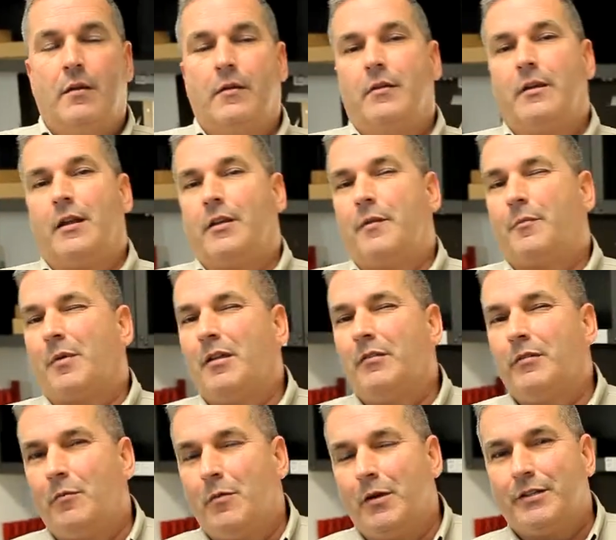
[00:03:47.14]
Now, you're
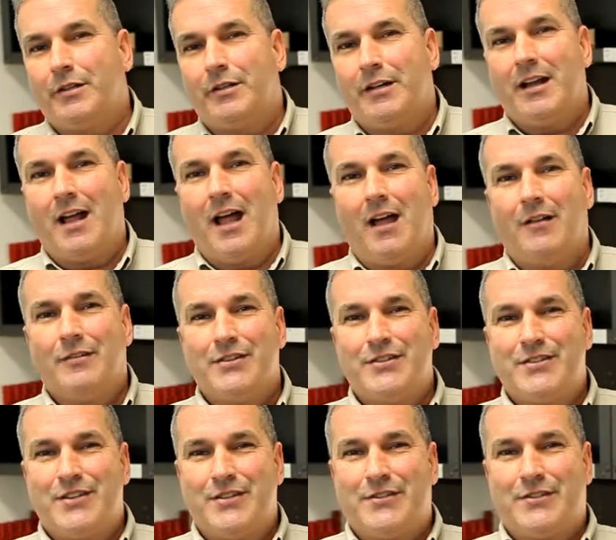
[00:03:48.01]
probably wondering how the
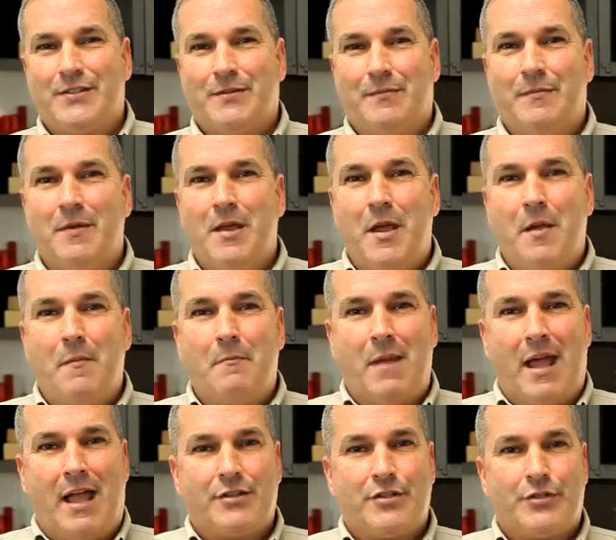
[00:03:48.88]
system
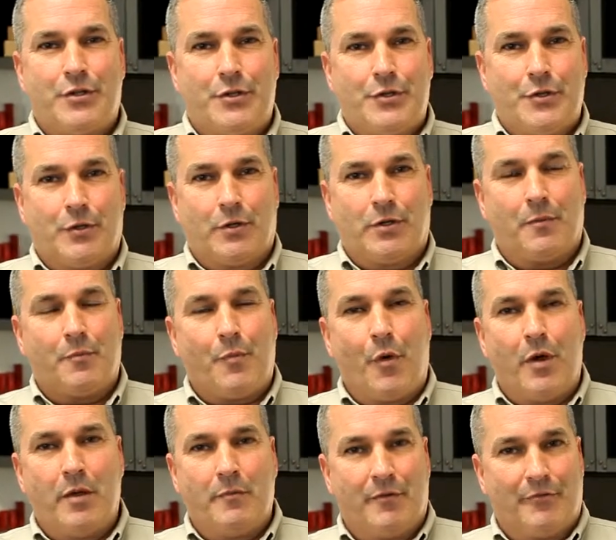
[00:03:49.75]
matched your
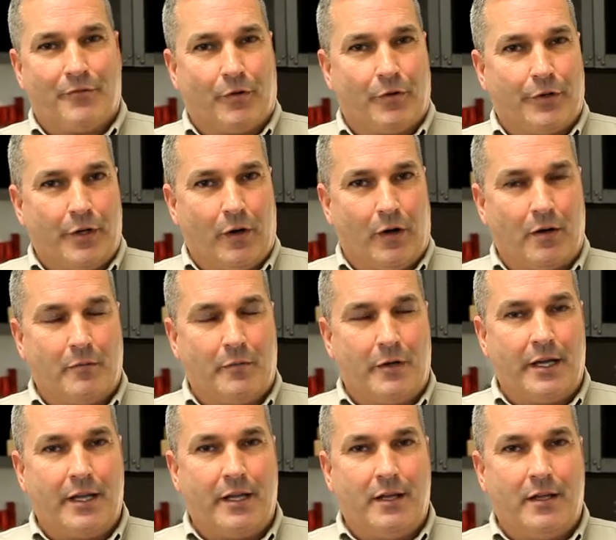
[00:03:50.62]
appointment for the
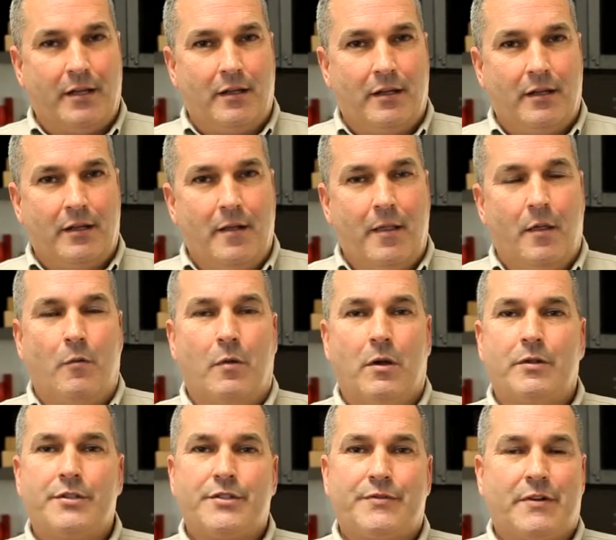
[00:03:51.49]
Armory.
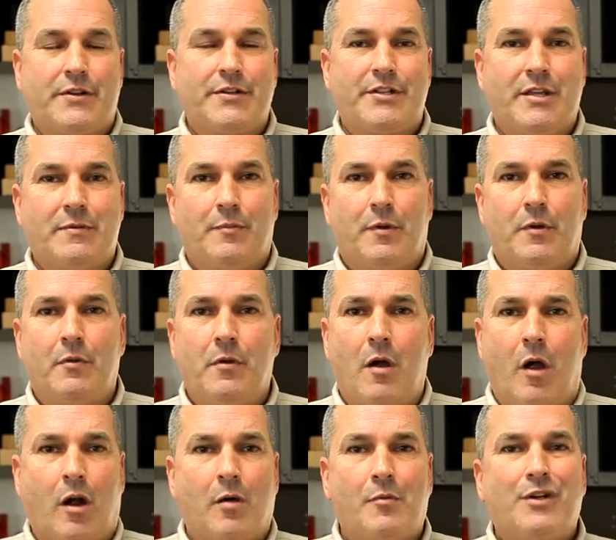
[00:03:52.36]
Well, it's very simple.
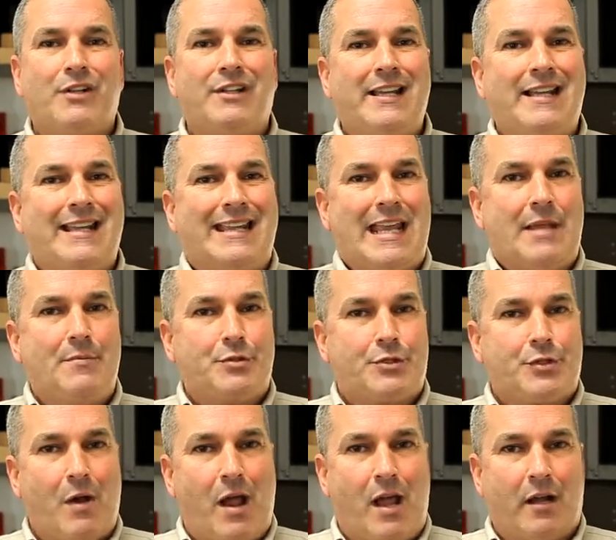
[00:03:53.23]
ArmorerLink keeps
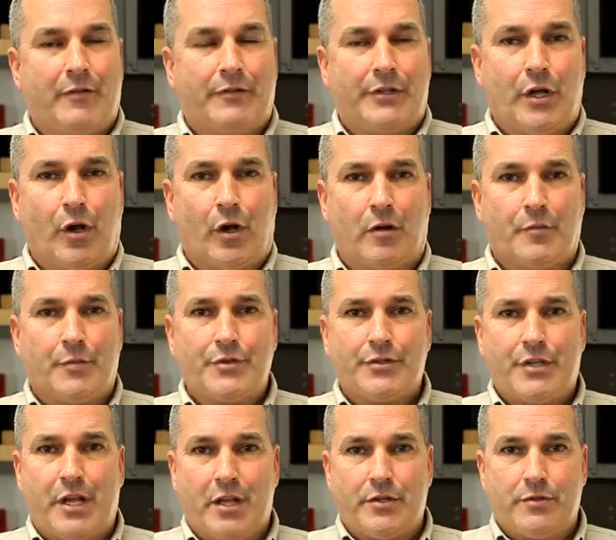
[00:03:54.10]
track of the armor
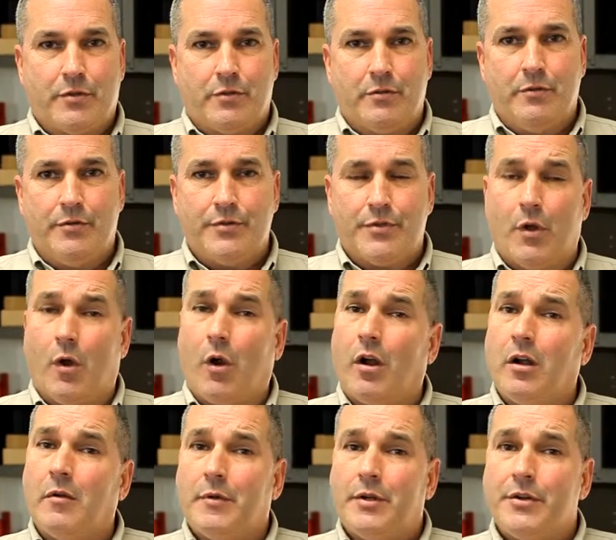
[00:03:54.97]
schedule, so
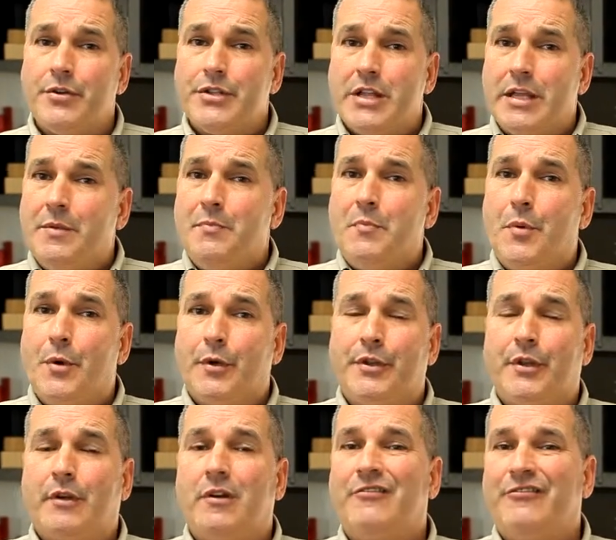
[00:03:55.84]
armorers input
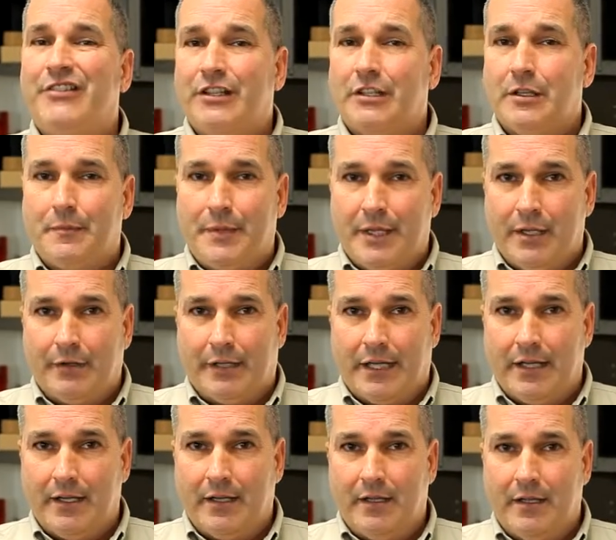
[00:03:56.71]
their
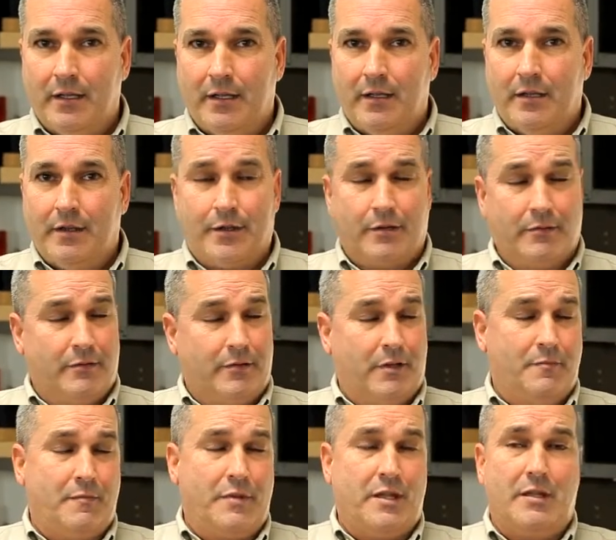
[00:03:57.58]
availability. It
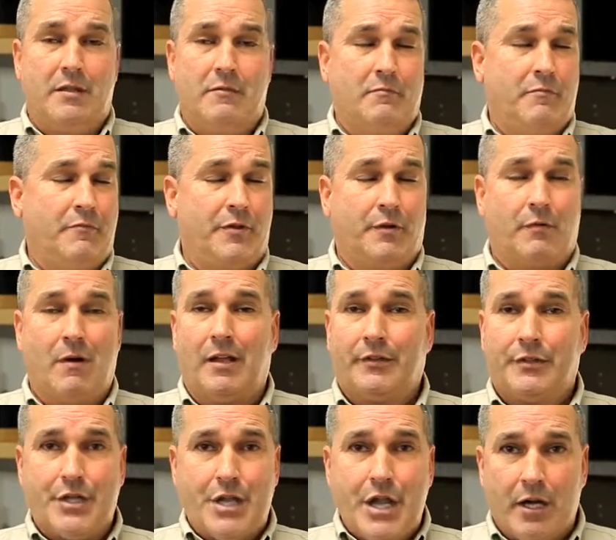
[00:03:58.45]
can be
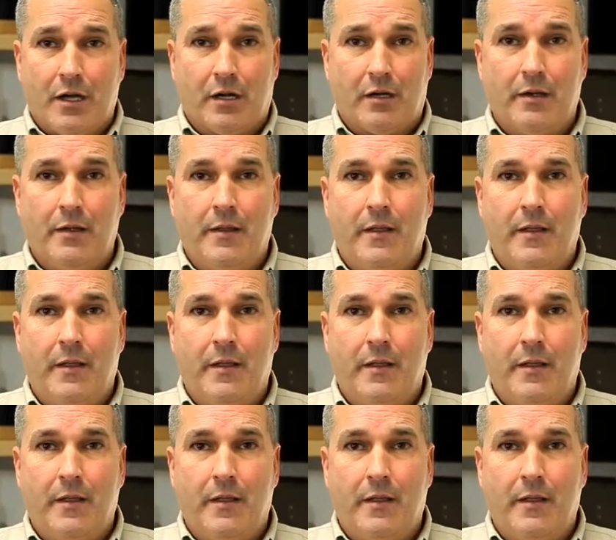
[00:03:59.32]
throughout the year.